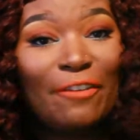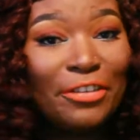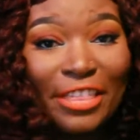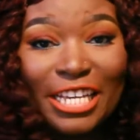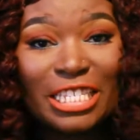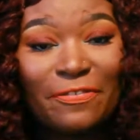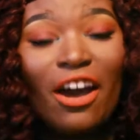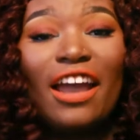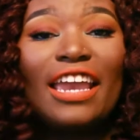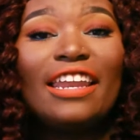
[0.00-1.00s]
Everything's
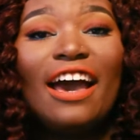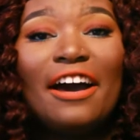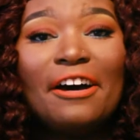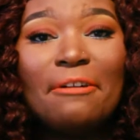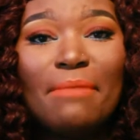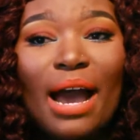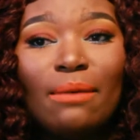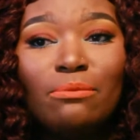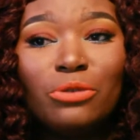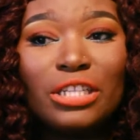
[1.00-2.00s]
fine.
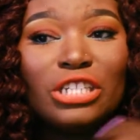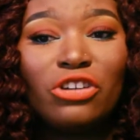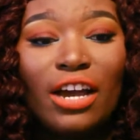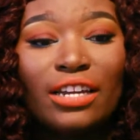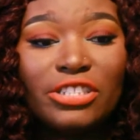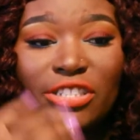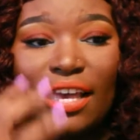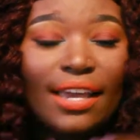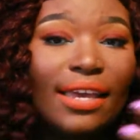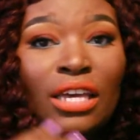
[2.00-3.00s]
I'm really trying to just
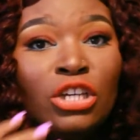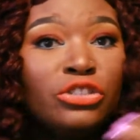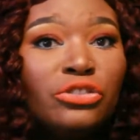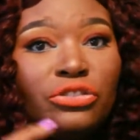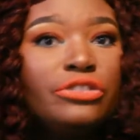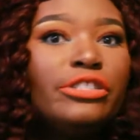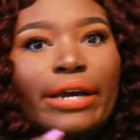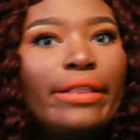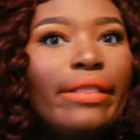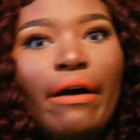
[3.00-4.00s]
like
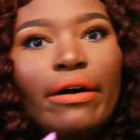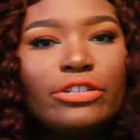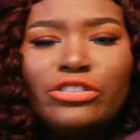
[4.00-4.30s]
truck along.